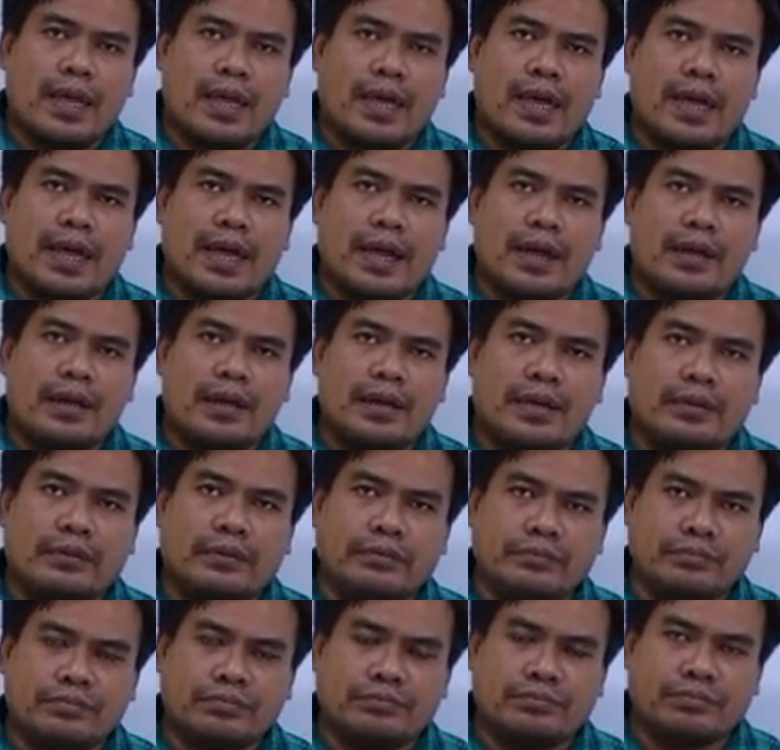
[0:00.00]
And
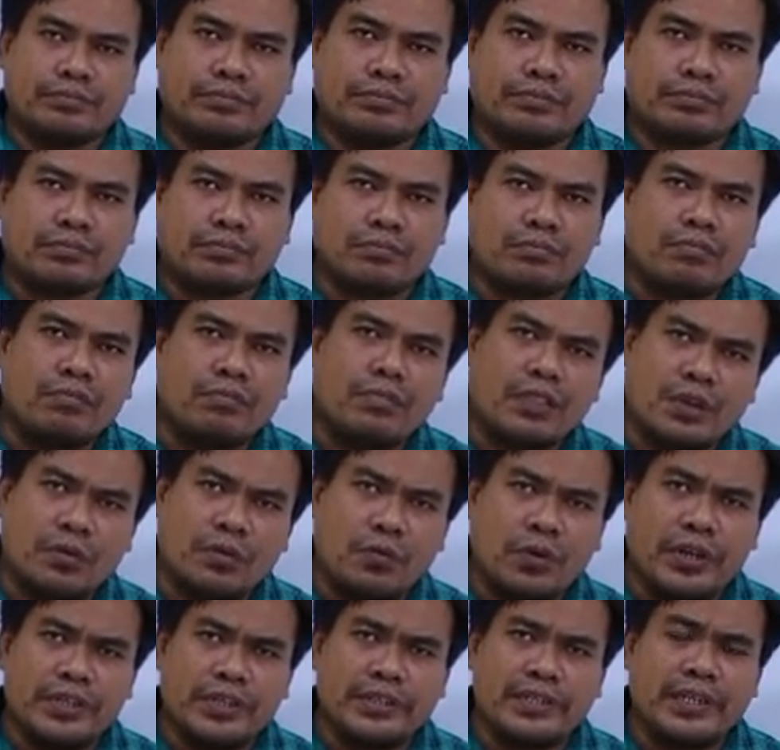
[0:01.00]

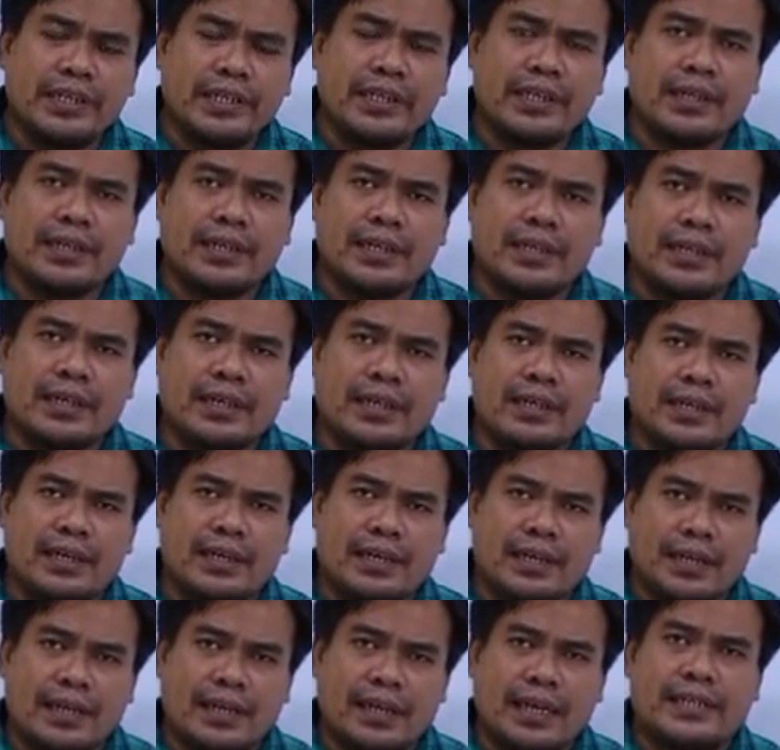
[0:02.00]
what is it?
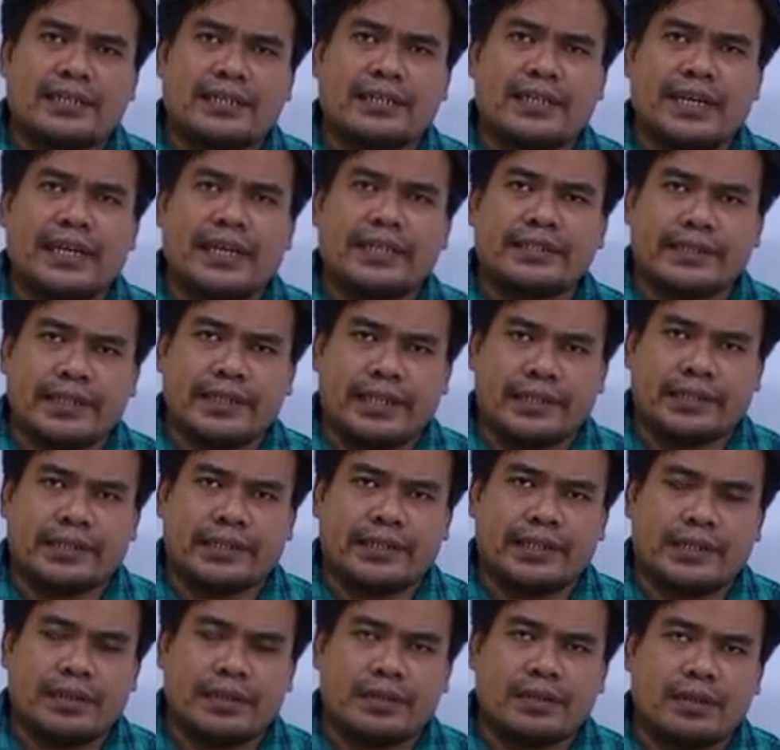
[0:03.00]
It's an insect.
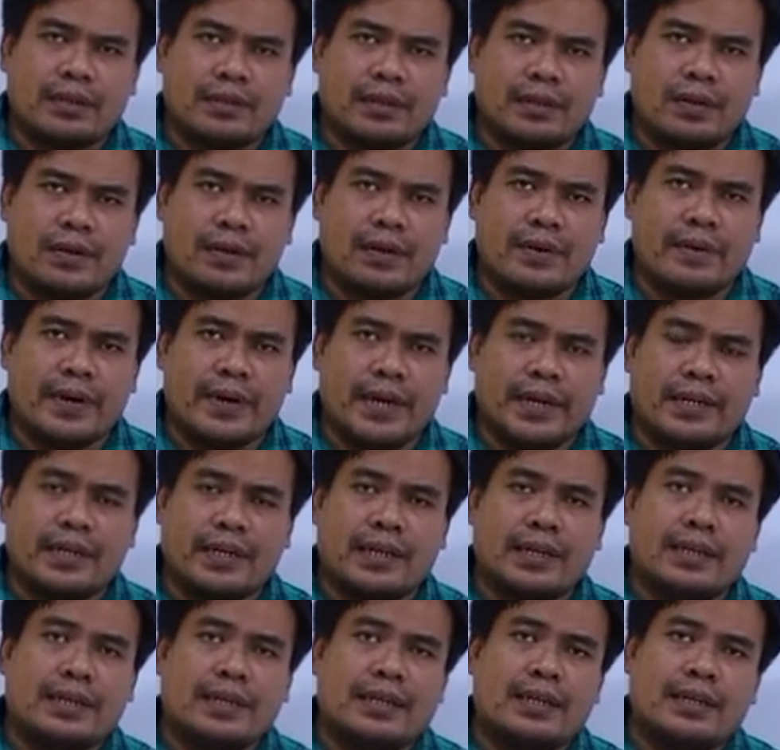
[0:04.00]
All right.
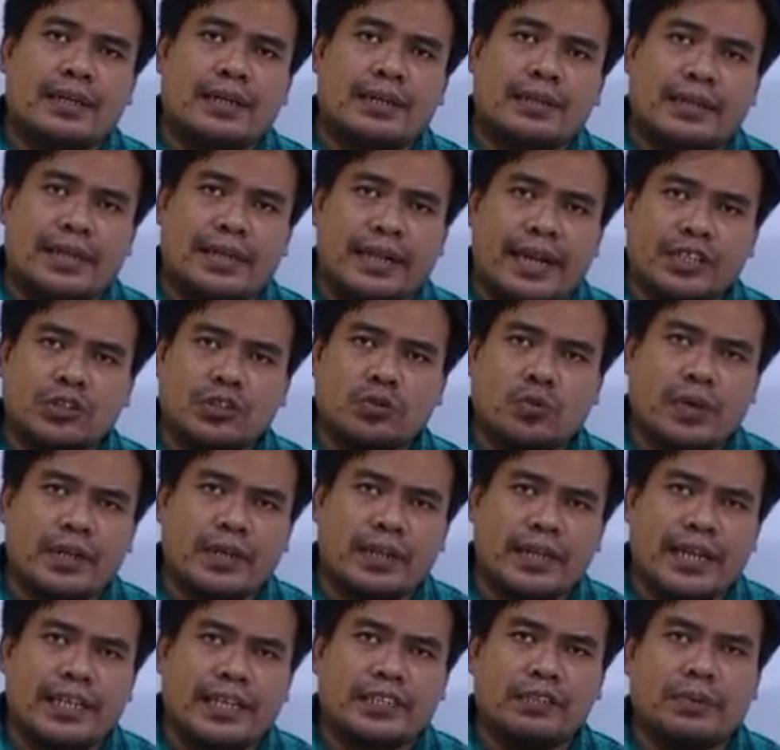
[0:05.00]
The next
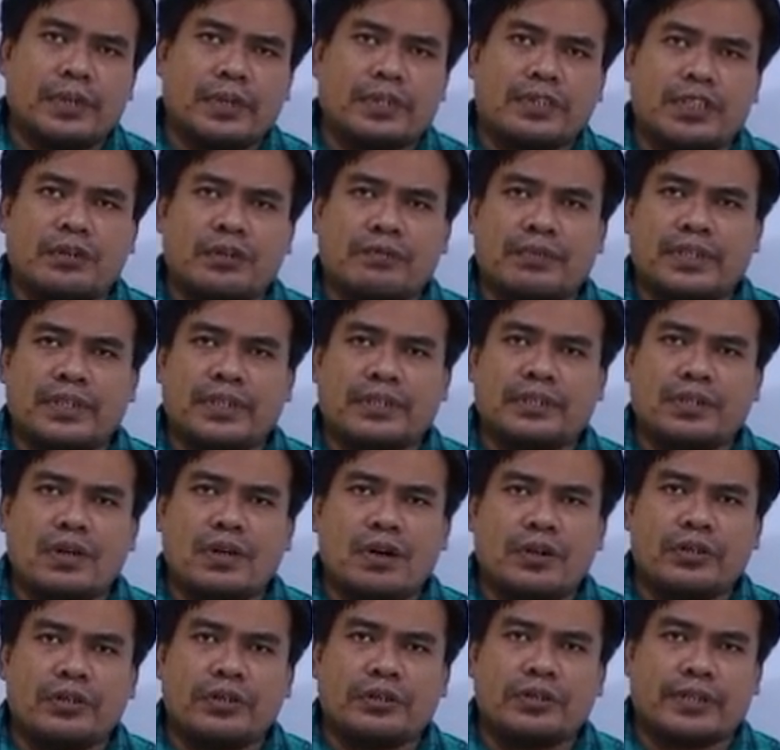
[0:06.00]
one, the next picture which is
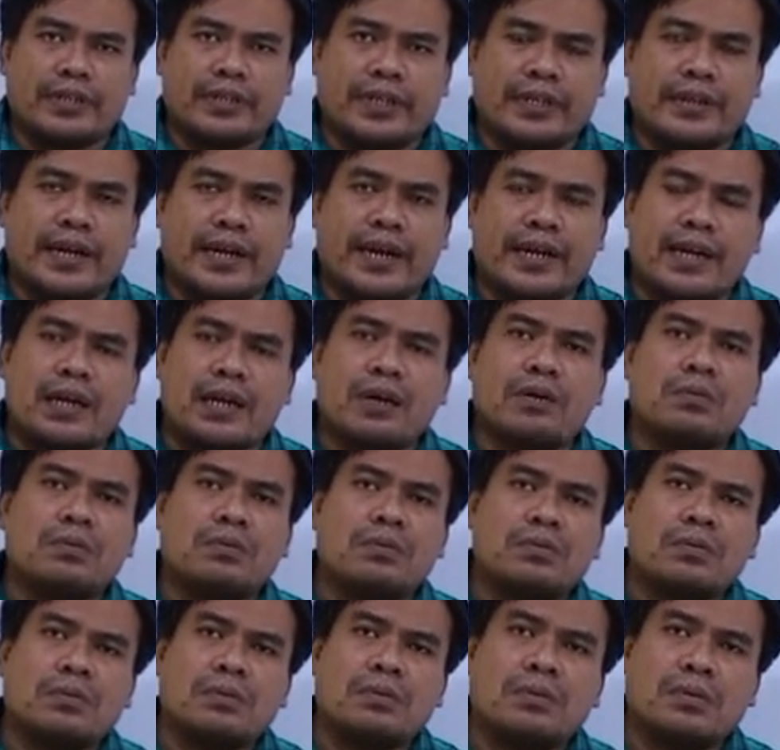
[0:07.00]
on your screen right now,
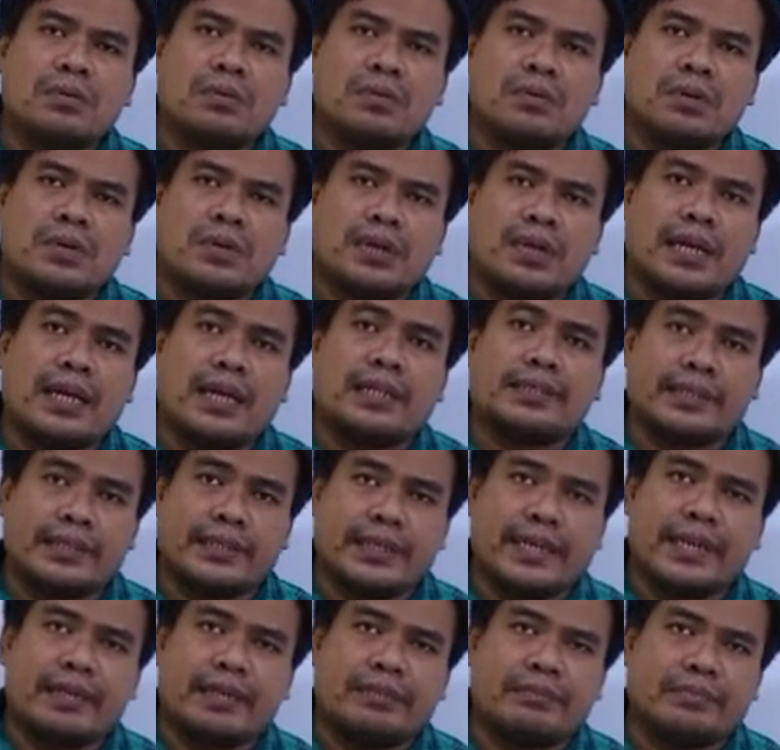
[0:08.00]
it's a
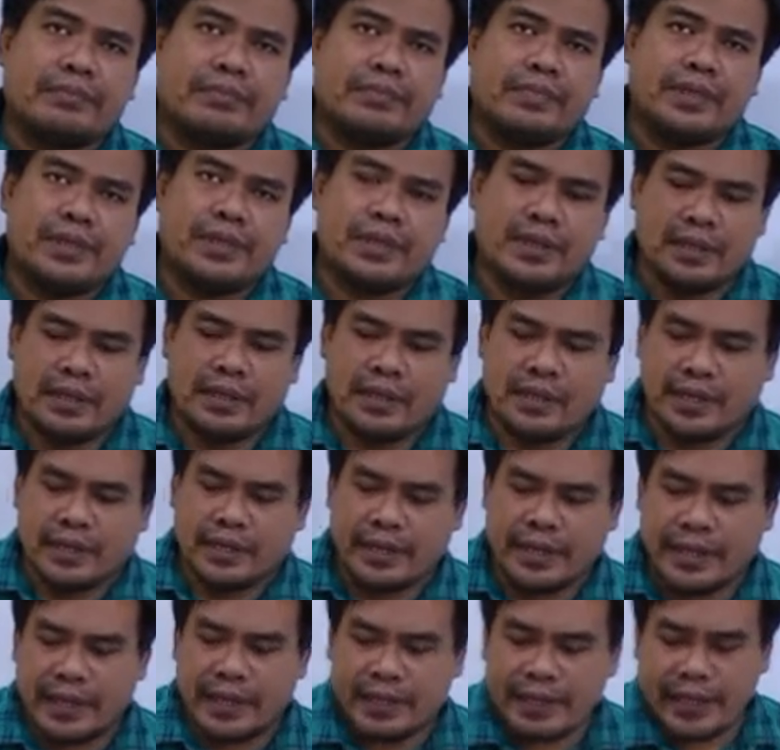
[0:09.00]
game,
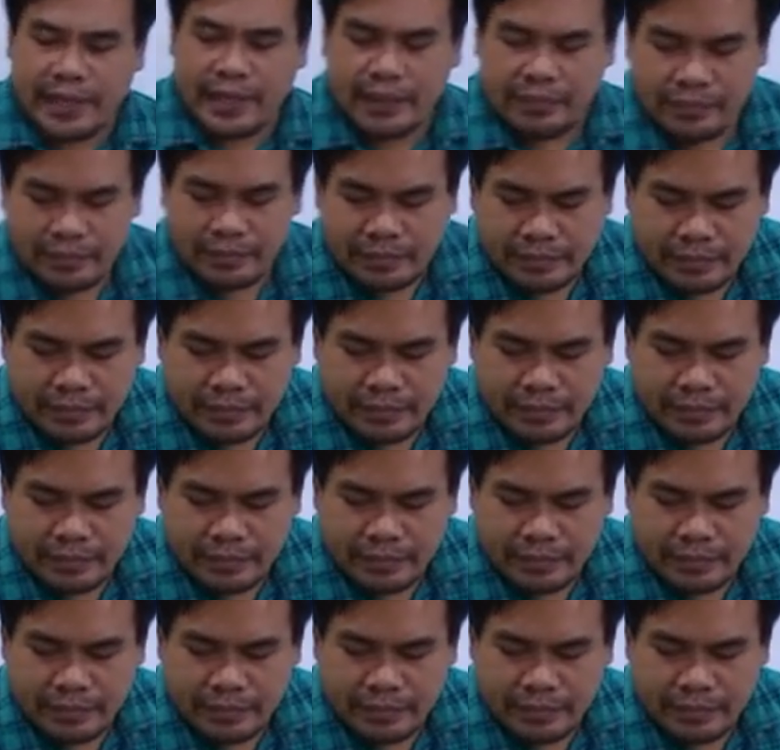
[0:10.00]
cricket game.